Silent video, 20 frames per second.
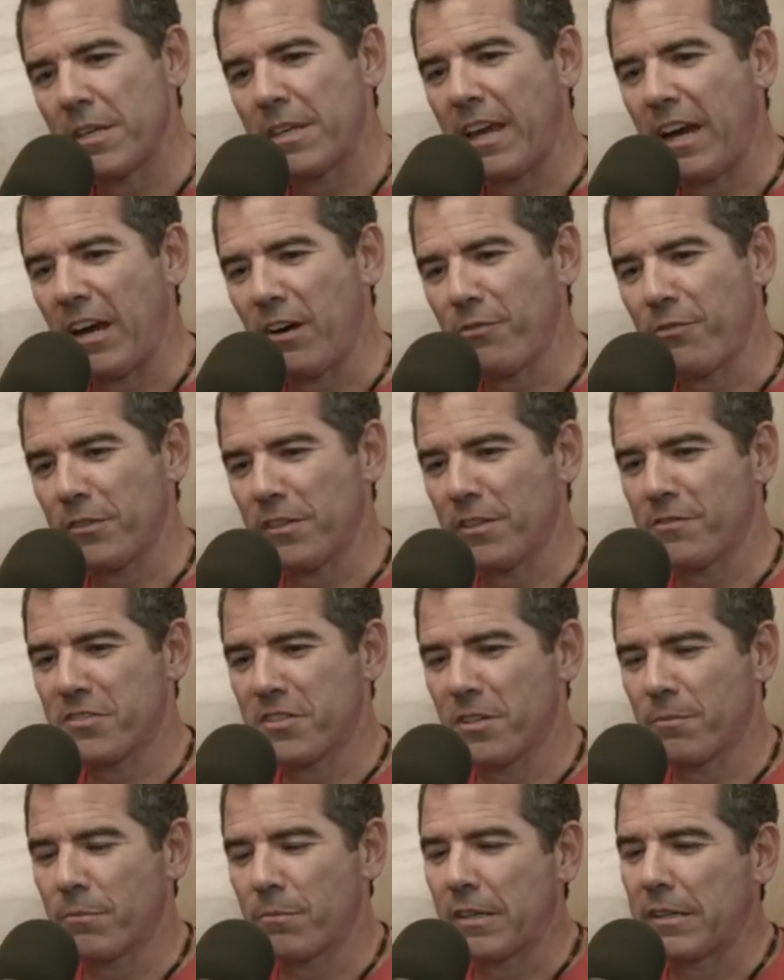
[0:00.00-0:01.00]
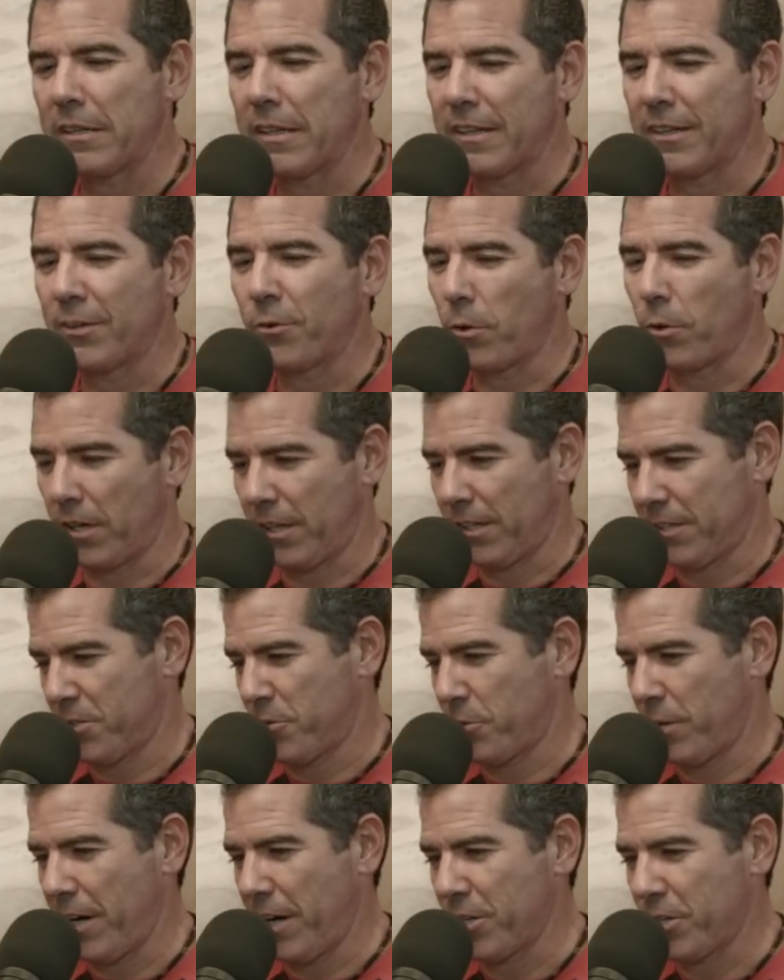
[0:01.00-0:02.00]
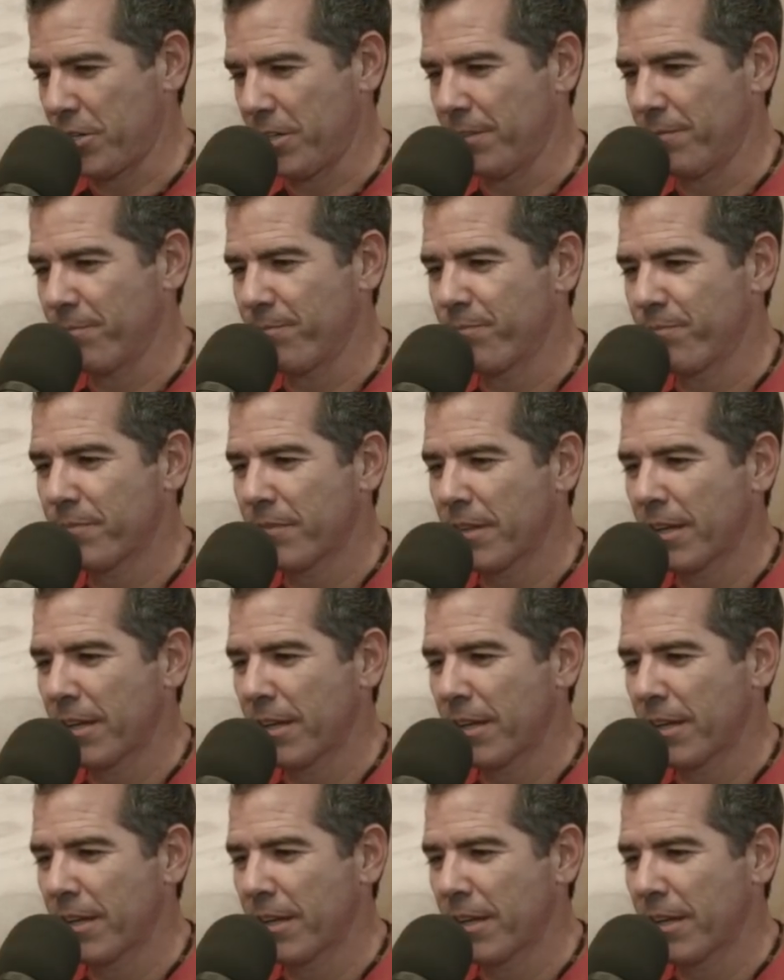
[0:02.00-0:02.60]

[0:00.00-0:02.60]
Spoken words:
careful of some Clinton orchestration.